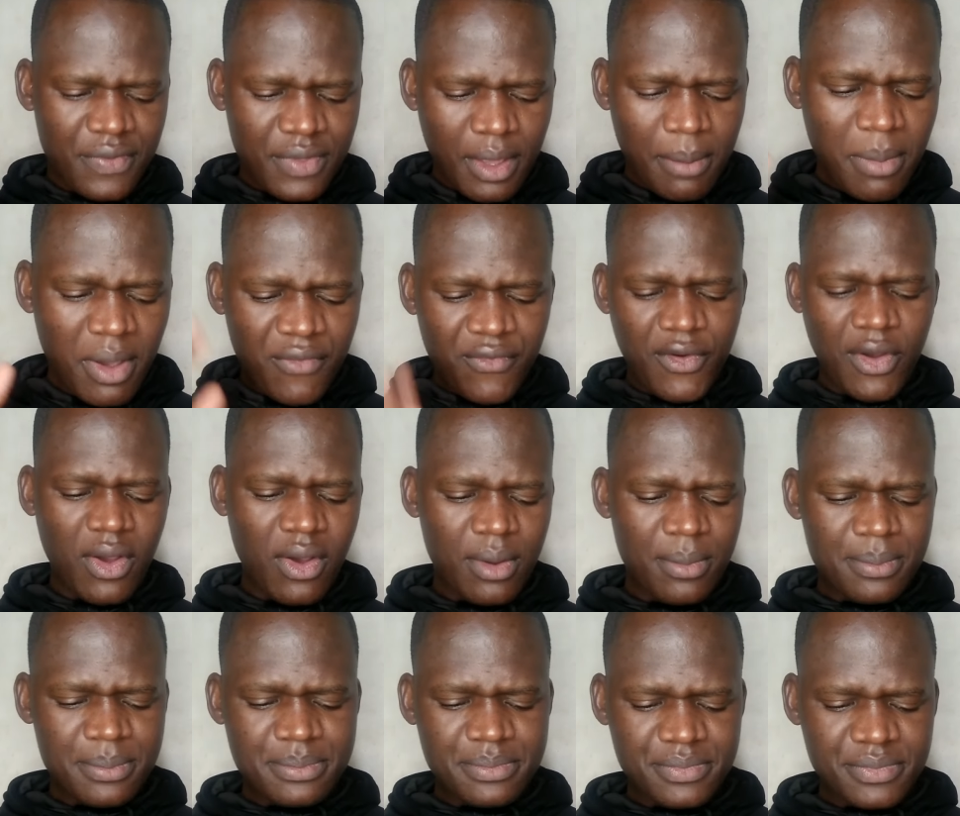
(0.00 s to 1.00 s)
Number
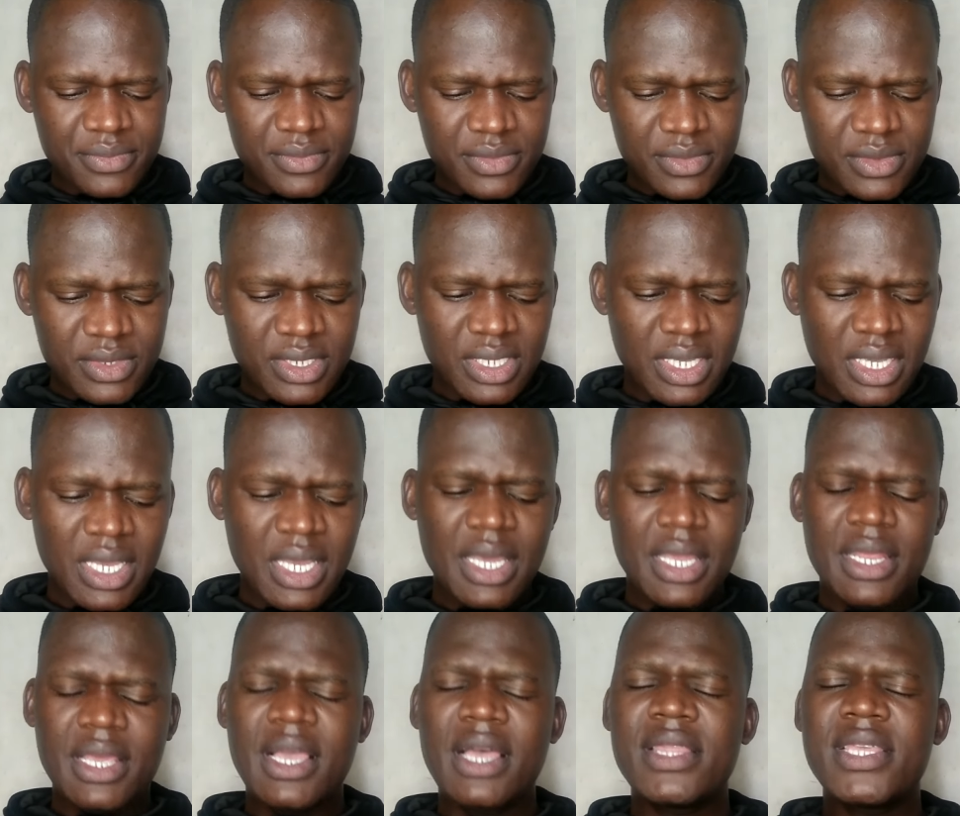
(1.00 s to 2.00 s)
four,
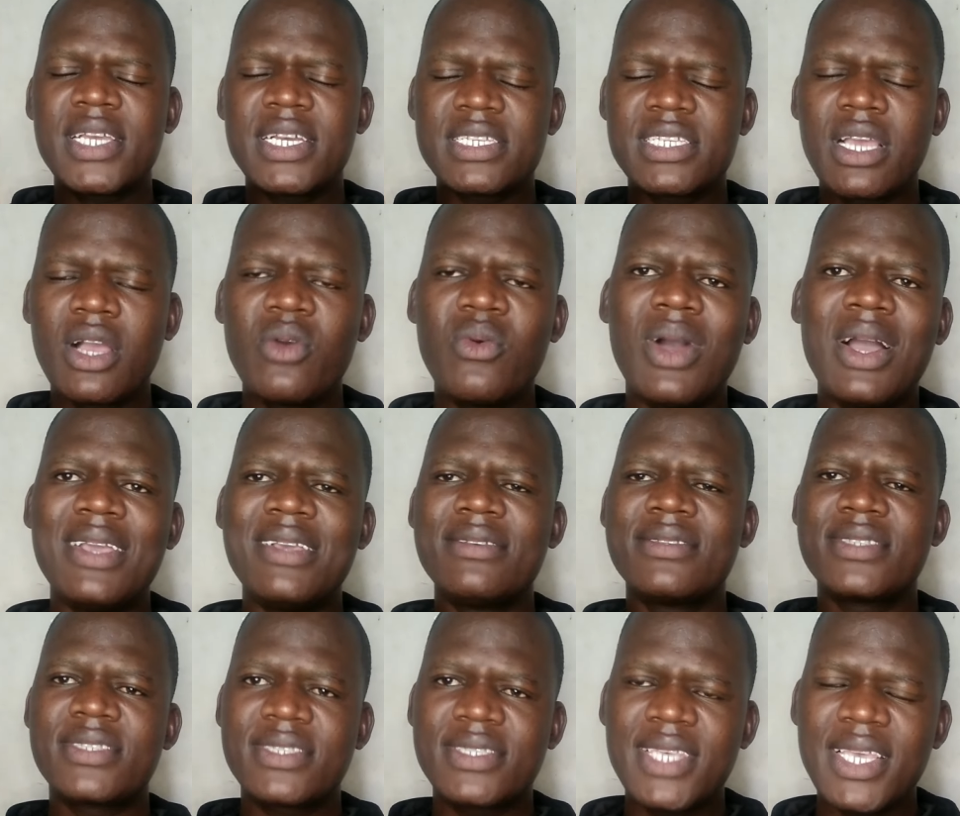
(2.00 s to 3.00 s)
Rigathi Gachagua
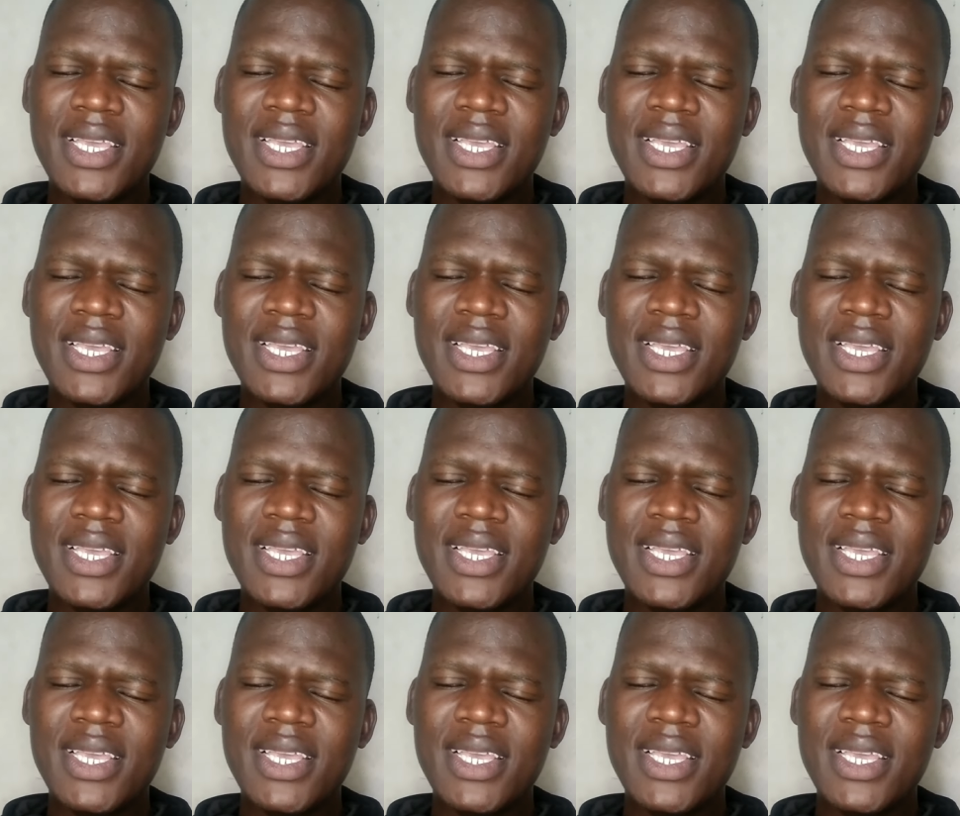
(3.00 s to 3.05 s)
is